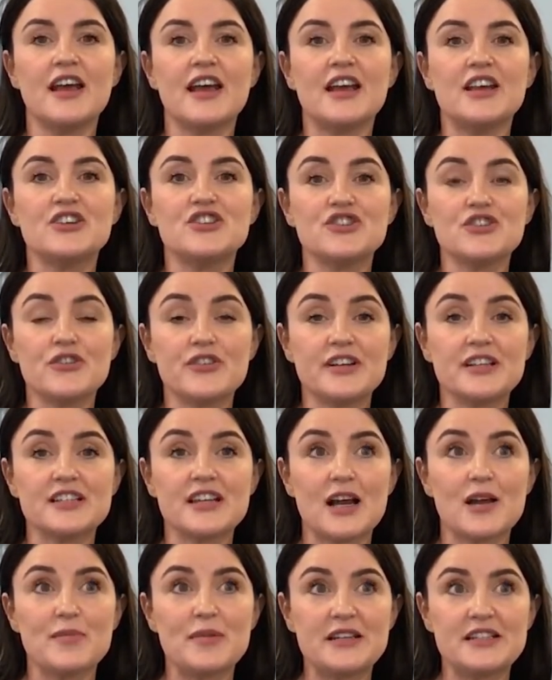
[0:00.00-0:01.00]
ensuring
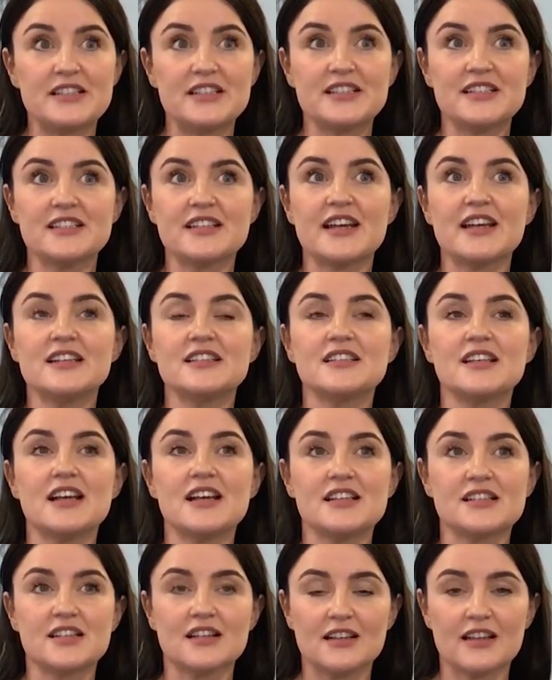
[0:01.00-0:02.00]
diabetes data
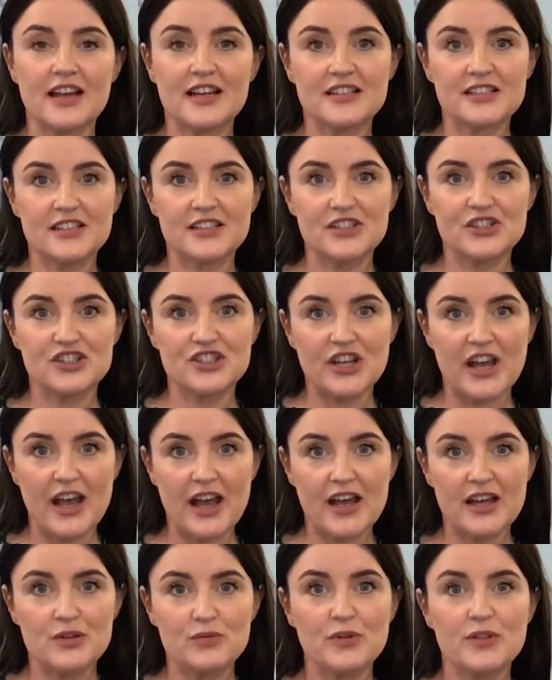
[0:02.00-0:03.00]
is collected and
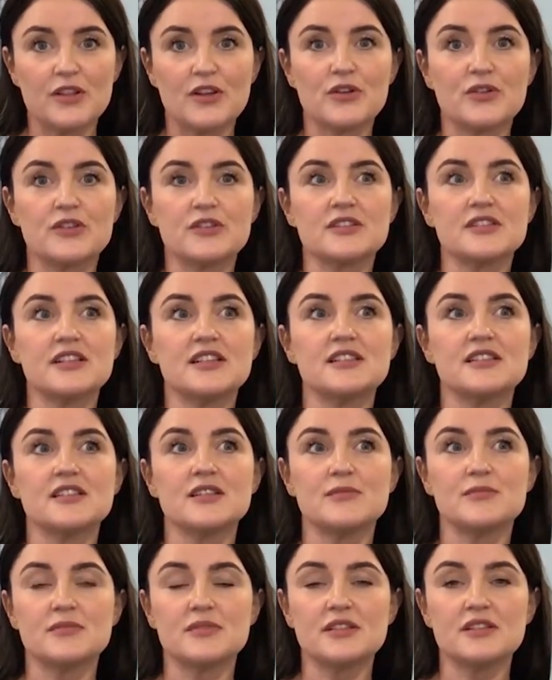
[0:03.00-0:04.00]
shared with local
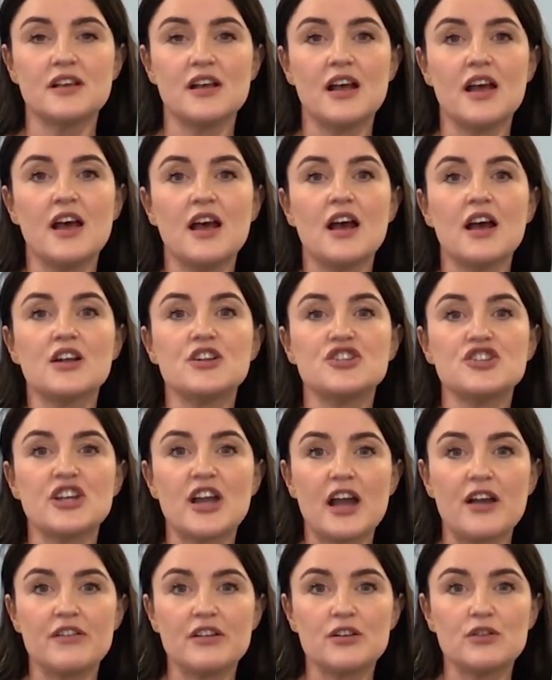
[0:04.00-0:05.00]
systems, and
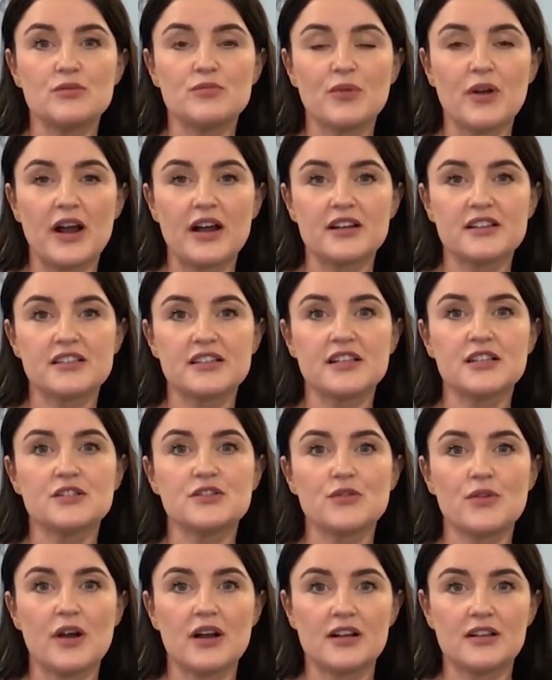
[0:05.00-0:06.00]
sharing good practice
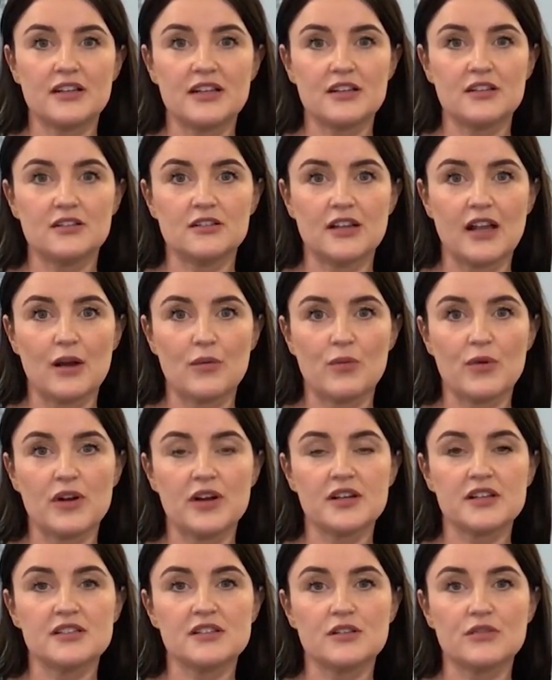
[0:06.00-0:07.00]
through our clinical
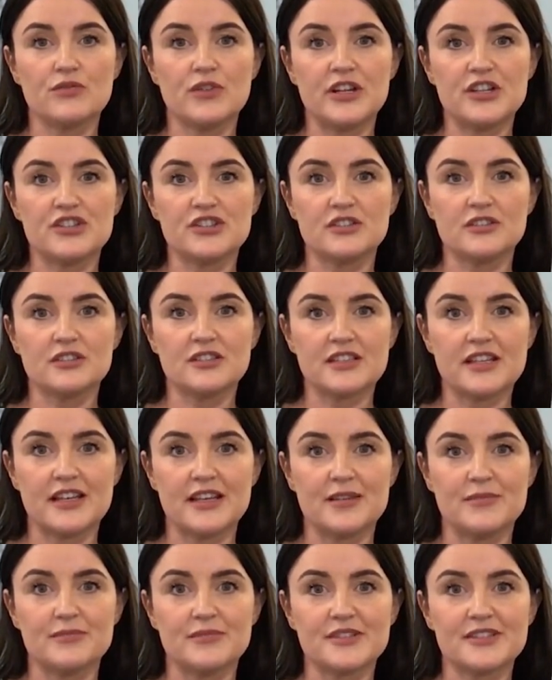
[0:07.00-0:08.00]
networks and regional
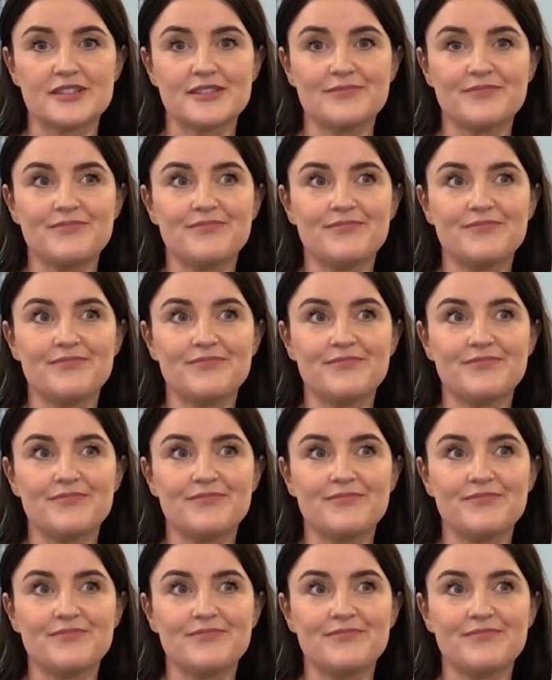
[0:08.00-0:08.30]
teams.